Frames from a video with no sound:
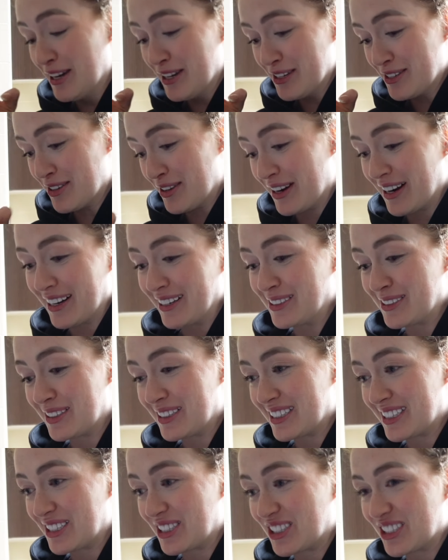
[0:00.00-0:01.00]
so that I can do
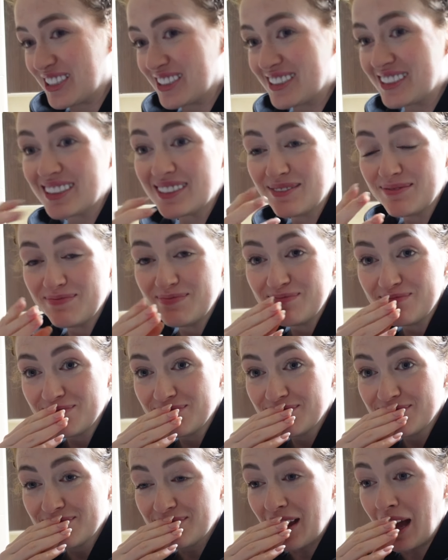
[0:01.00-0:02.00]
the dishes.
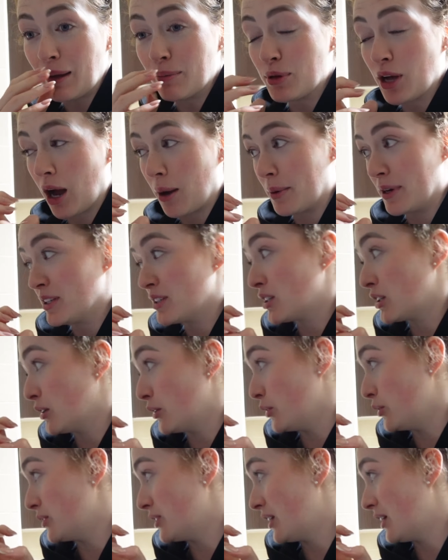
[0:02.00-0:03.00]
I'm going to
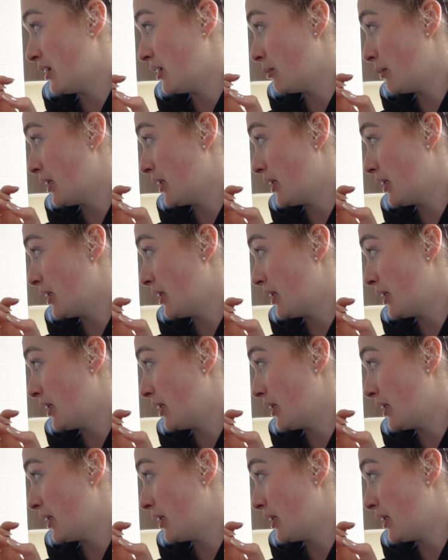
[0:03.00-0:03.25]
lose it in a